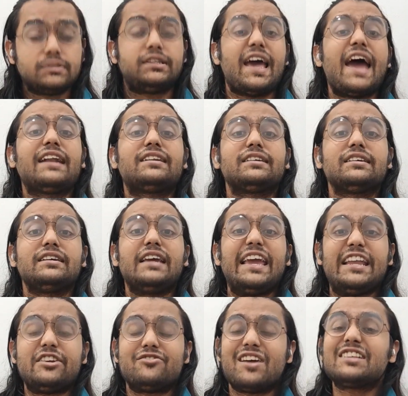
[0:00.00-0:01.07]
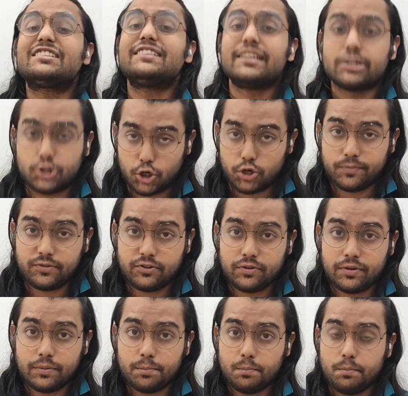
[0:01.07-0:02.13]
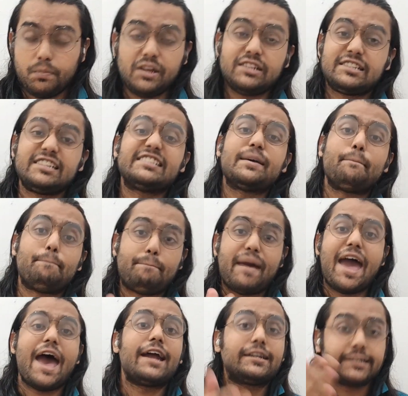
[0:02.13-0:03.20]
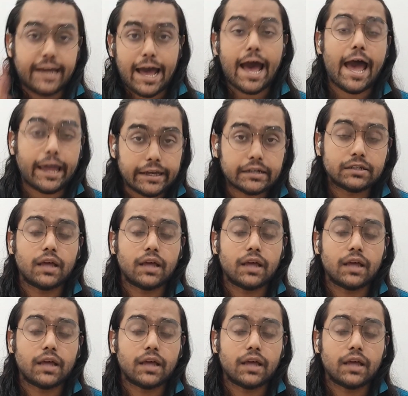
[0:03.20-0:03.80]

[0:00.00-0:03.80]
That, in wrestling terms, means he's a bad guy.